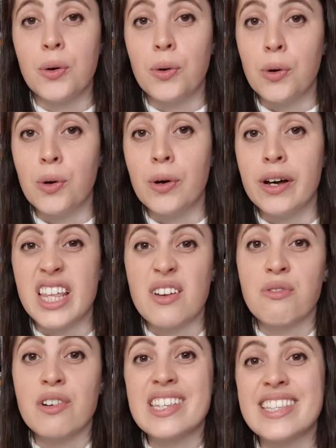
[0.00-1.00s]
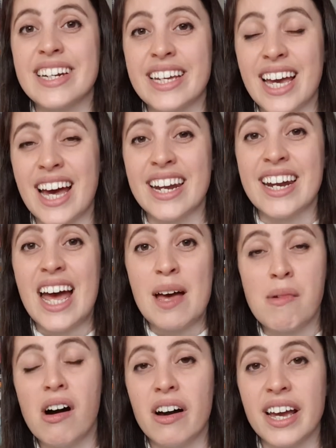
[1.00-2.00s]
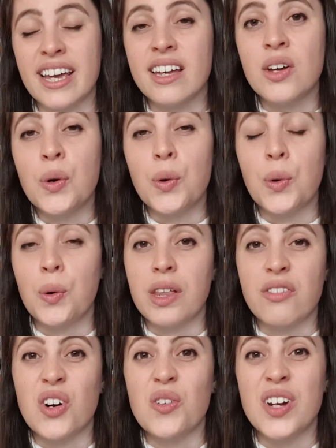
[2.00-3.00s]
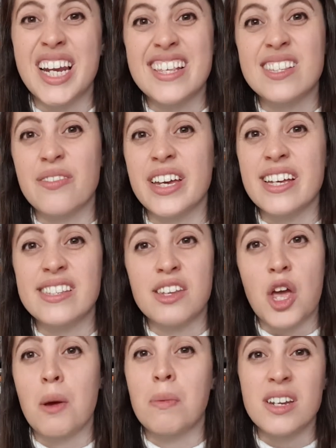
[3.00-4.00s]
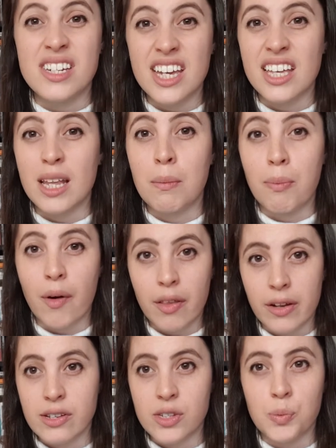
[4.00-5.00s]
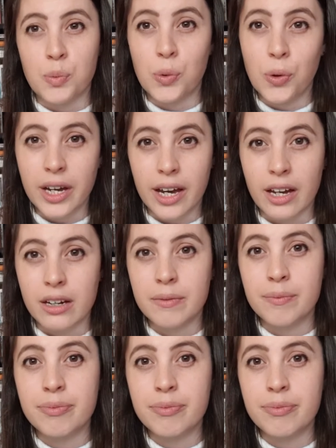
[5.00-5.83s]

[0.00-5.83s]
or they've recently had an MI or they've got really severe COPD and they're breathless on walking.